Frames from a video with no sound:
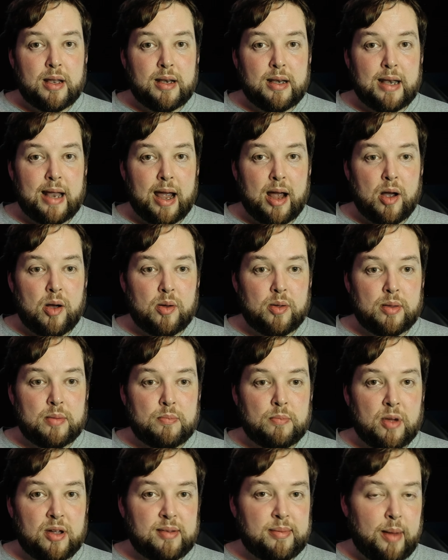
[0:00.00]
Now,
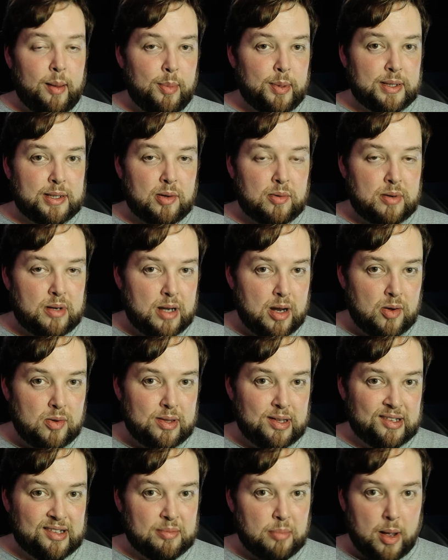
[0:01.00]
most people don't know
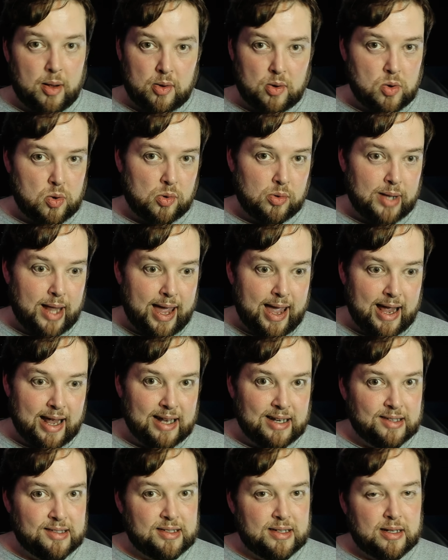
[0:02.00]
this about Google
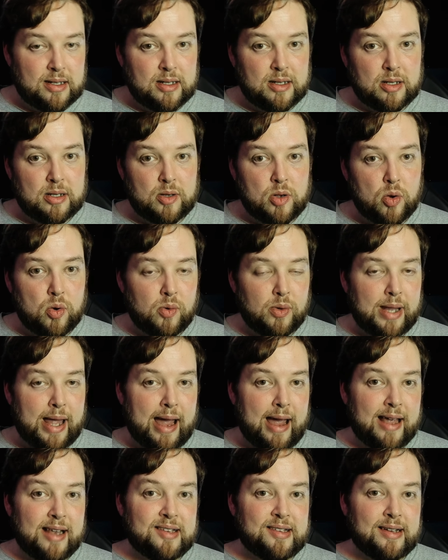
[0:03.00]
Ads. Google
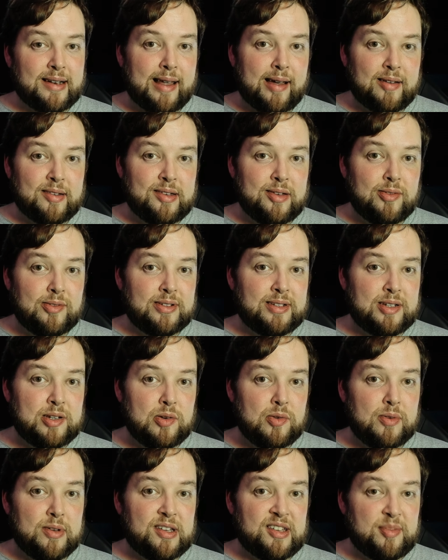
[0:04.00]
Ads allows you
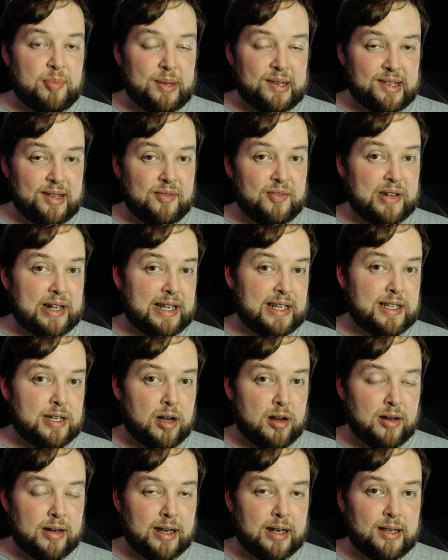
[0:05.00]
to specifically
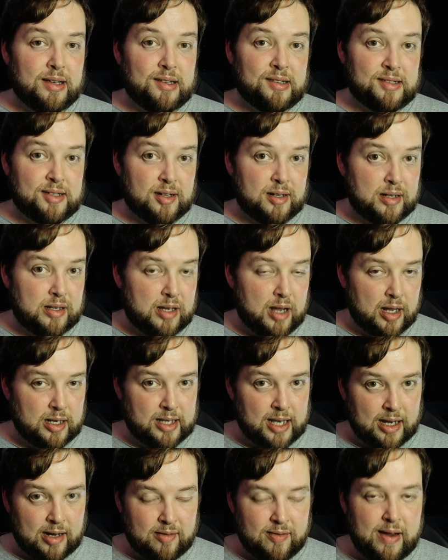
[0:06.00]
target certain
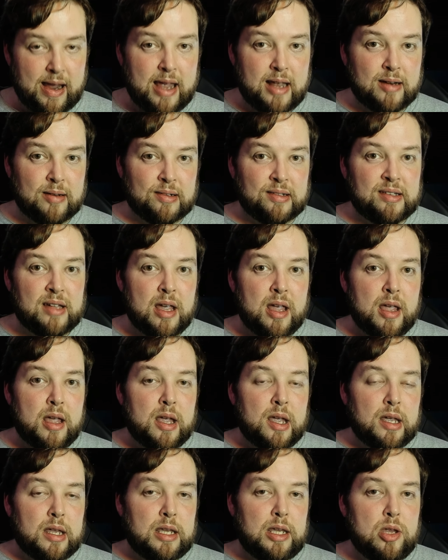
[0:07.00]
content creators.
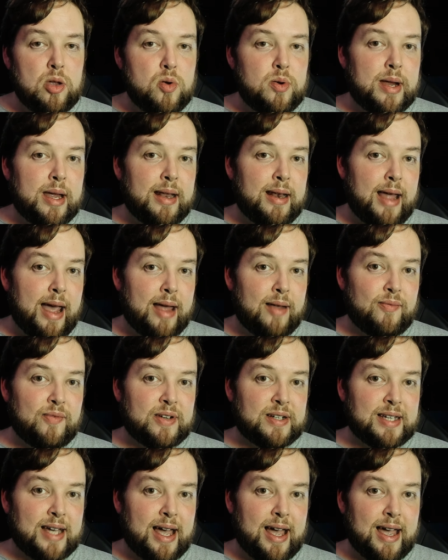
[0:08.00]
You can
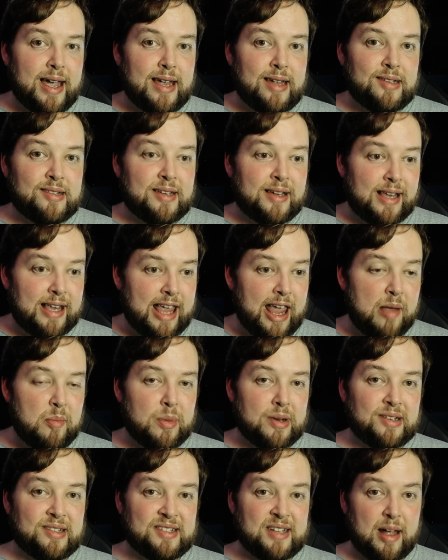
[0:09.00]
advertise
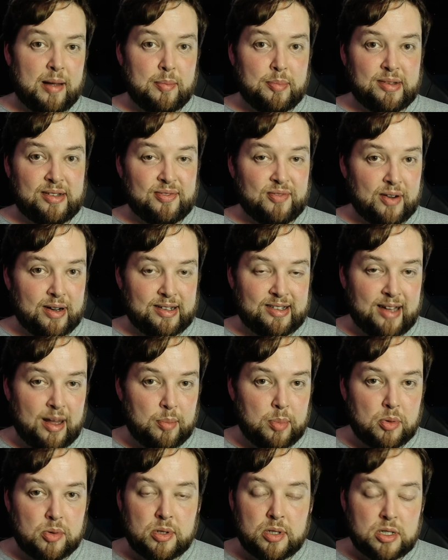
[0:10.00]
gamer subs, for
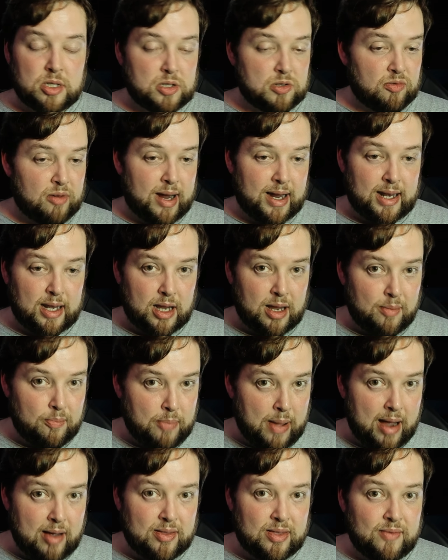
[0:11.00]
example, directly on
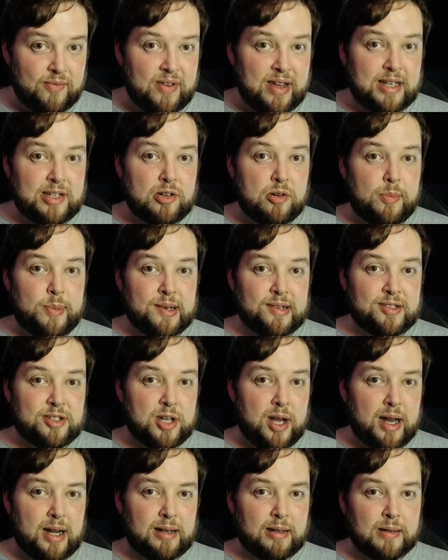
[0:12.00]
Bao the VTuber's
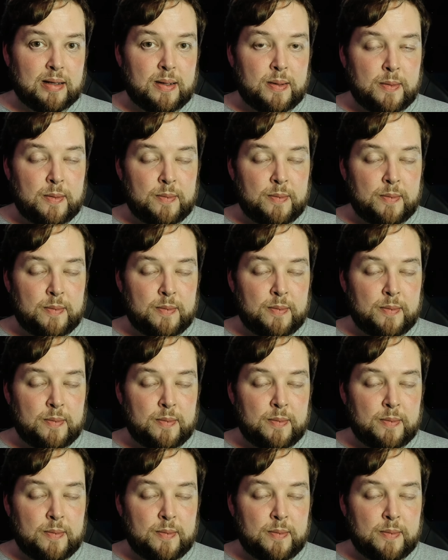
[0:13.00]
channel.